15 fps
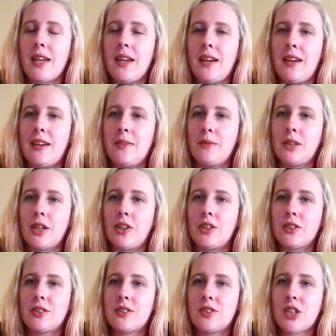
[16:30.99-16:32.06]
And we
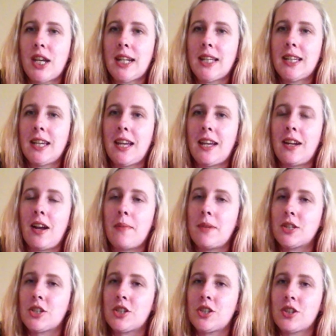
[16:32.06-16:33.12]
got chatting, and I
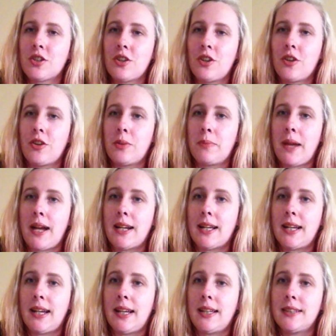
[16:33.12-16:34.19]
mentioned to her about
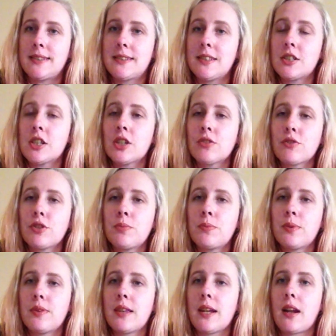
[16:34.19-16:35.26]
a stitching group
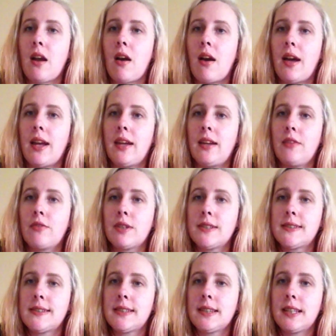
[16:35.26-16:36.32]
that I
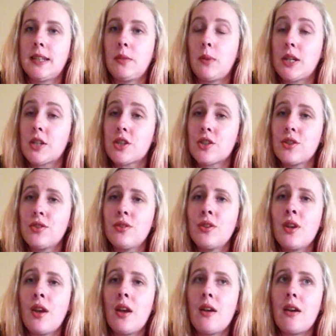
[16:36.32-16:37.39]
recently went to
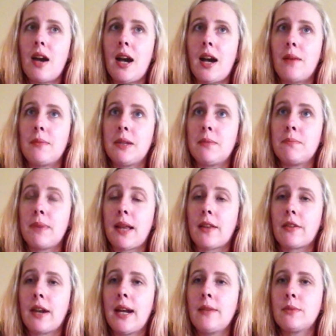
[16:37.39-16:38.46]
in
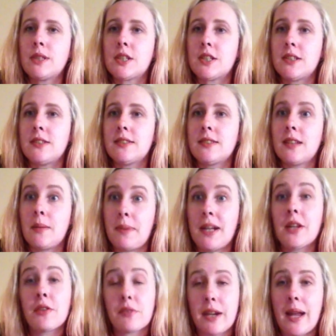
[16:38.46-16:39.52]
Ballarat, which is about
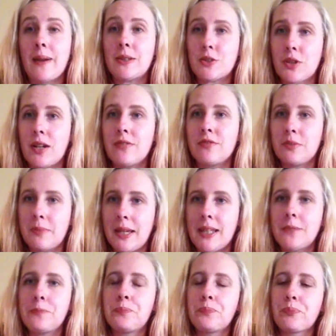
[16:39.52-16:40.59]
a 3-hour drive for me.